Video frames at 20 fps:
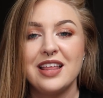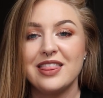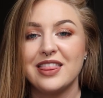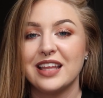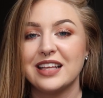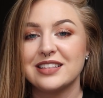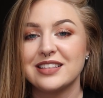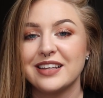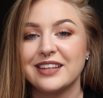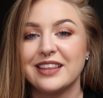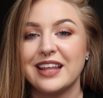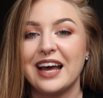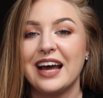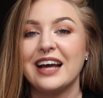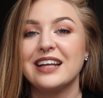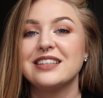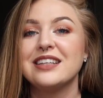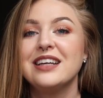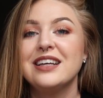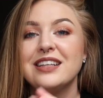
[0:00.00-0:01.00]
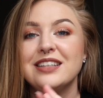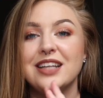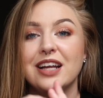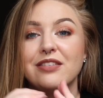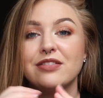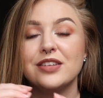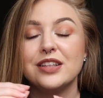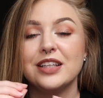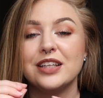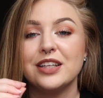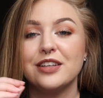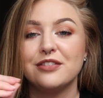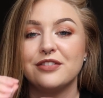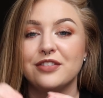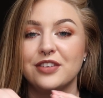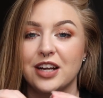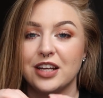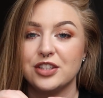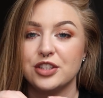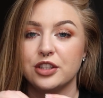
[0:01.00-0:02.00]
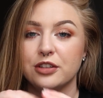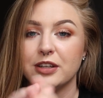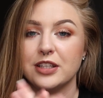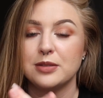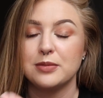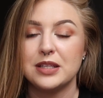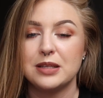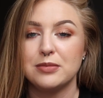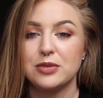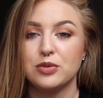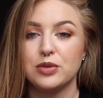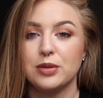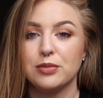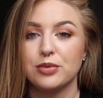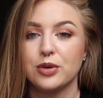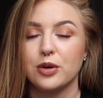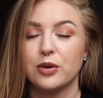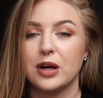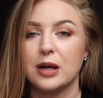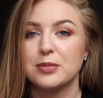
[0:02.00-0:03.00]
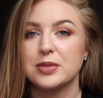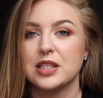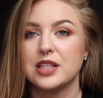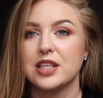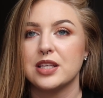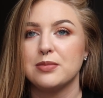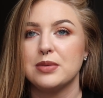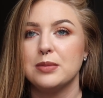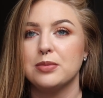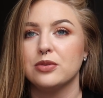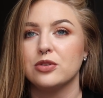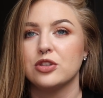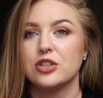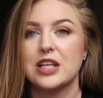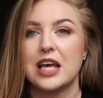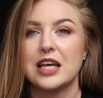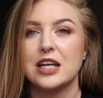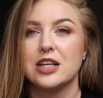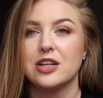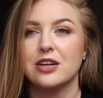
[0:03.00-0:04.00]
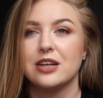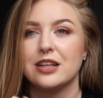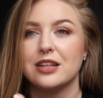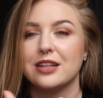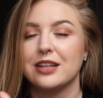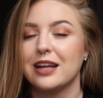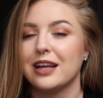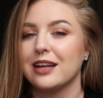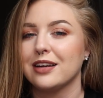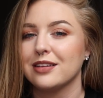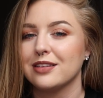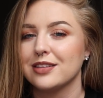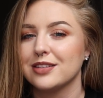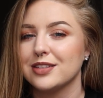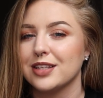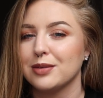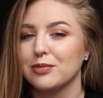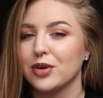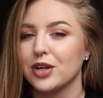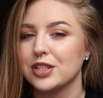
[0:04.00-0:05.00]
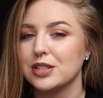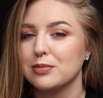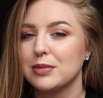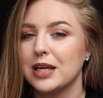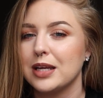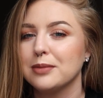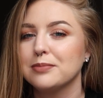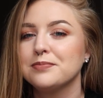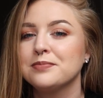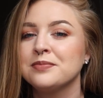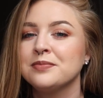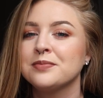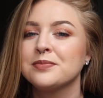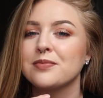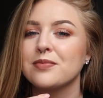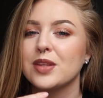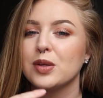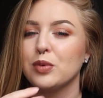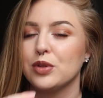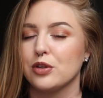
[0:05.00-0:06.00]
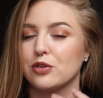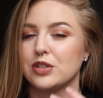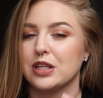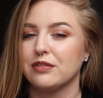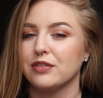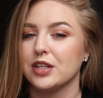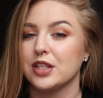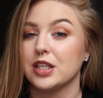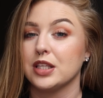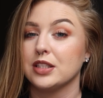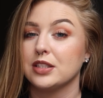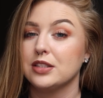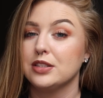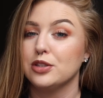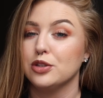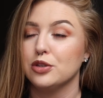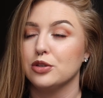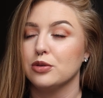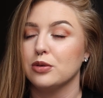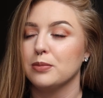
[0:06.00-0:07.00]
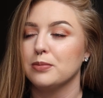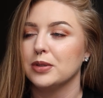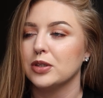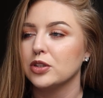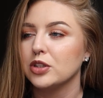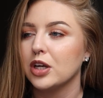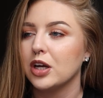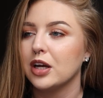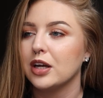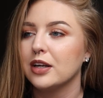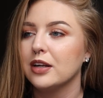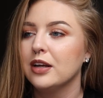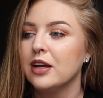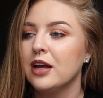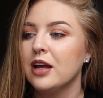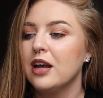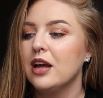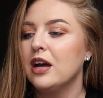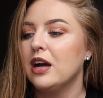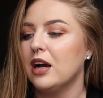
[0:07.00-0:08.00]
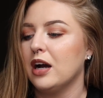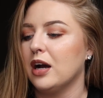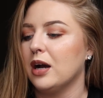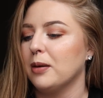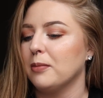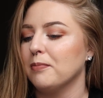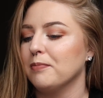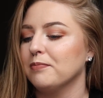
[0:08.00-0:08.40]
things like that. Definitely finesse your resume in between programs. I think people just add it on and then hand them the same resume when there's definitely things to build on. I